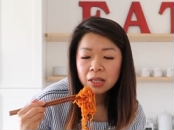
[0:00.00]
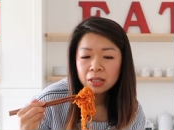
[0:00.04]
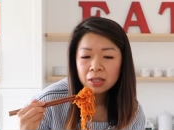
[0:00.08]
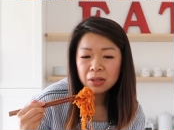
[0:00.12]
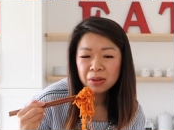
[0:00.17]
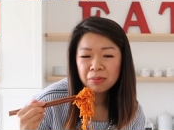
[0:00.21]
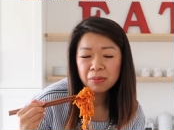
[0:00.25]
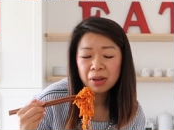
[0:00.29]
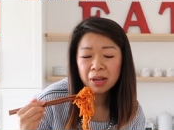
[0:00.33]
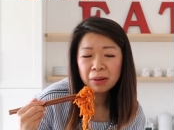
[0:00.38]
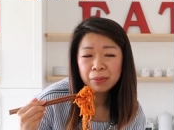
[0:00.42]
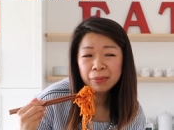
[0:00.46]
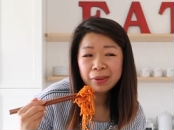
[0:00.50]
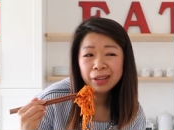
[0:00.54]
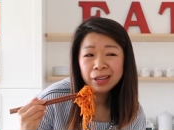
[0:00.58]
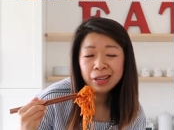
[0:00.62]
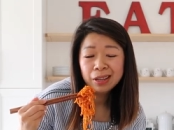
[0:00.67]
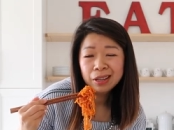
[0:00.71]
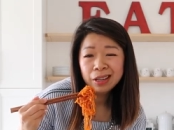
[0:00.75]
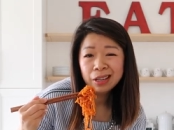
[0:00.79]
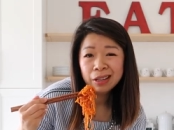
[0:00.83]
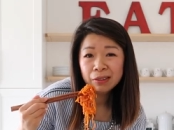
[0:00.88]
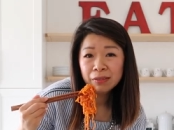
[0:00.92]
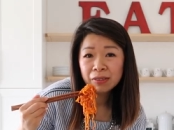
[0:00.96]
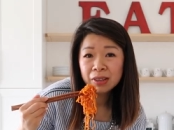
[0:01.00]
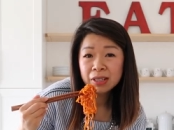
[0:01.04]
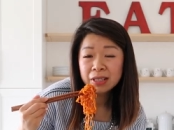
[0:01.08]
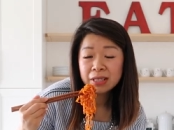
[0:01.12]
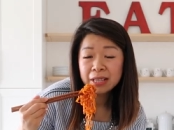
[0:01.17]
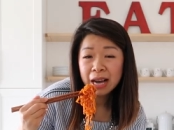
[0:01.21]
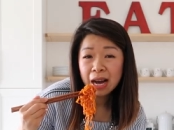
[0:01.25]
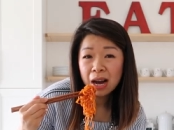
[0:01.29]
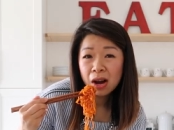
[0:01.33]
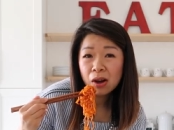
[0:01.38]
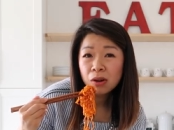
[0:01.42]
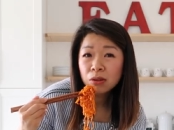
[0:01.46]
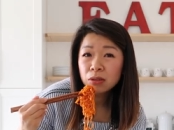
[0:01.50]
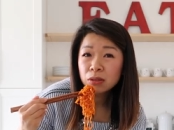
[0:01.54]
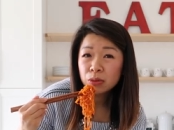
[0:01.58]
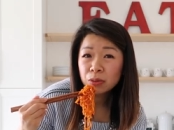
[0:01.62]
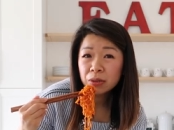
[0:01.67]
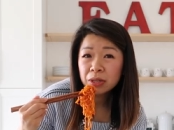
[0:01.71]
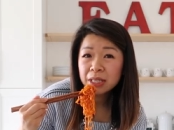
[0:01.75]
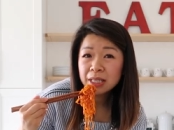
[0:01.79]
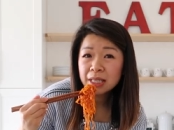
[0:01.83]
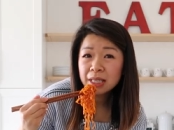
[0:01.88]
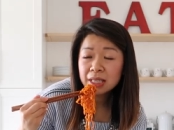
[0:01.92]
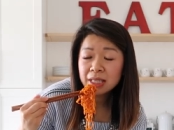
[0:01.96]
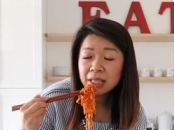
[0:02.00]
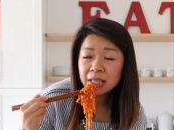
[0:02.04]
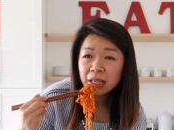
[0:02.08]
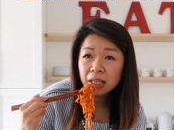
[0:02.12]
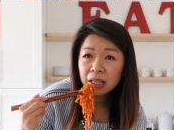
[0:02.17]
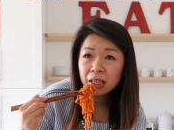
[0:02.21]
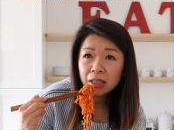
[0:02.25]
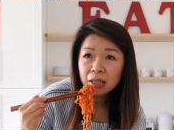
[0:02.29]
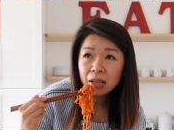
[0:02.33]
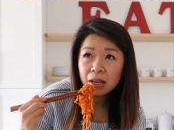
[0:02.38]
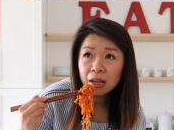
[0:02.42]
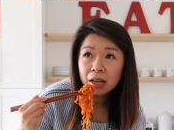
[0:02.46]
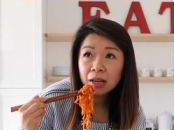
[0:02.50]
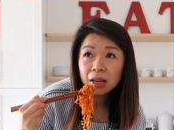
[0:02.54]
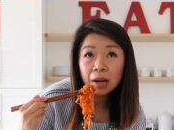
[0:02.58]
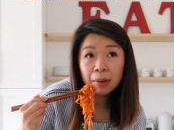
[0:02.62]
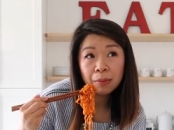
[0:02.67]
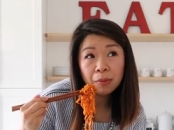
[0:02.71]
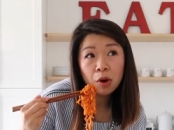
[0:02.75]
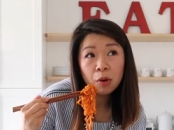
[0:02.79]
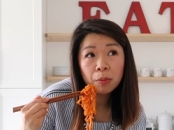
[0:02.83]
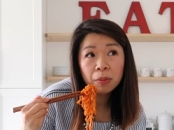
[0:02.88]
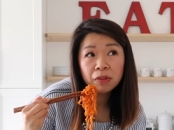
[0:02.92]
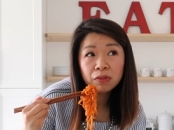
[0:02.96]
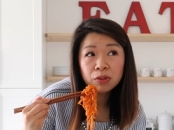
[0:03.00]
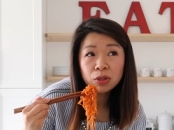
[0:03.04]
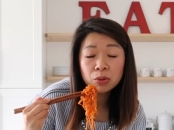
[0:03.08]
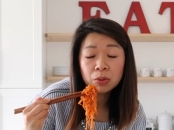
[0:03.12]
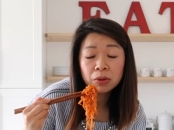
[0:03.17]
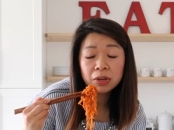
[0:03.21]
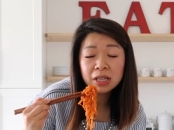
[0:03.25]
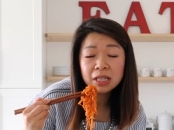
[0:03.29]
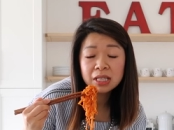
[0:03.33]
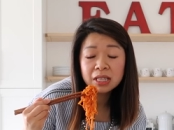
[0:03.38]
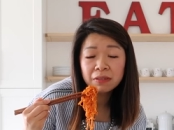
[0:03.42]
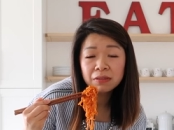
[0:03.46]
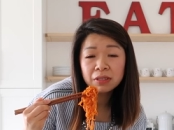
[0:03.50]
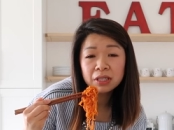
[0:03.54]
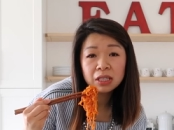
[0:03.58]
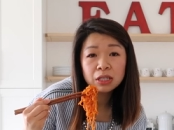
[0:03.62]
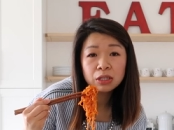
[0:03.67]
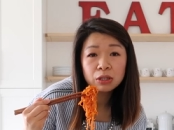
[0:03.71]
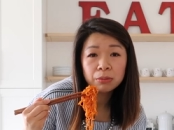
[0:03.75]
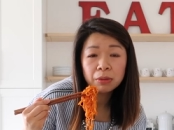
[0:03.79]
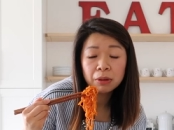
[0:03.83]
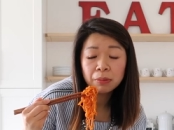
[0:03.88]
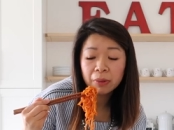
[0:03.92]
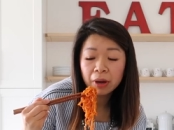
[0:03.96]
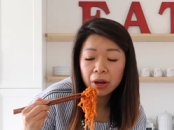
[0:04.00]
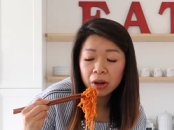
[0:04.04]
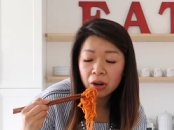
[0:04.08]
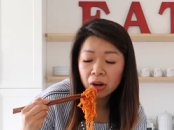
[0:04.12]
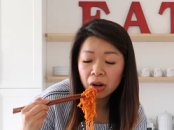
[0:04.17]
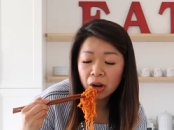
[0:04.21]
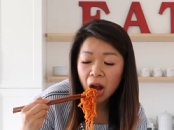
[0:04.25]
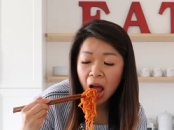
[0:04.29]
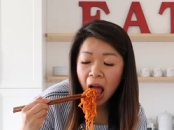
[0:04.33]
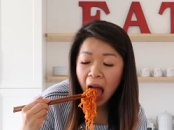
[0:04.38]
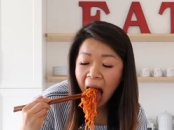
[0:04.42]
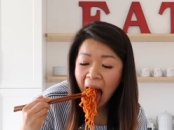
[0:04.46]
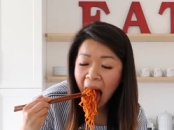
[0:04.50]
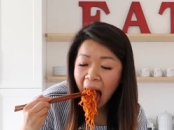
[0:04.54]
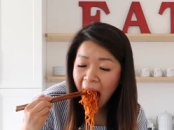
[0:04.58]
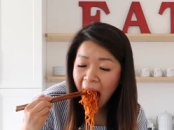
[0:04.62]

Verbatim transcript: So maybe it evened down 2016. I'm hoping for 2017 to be better.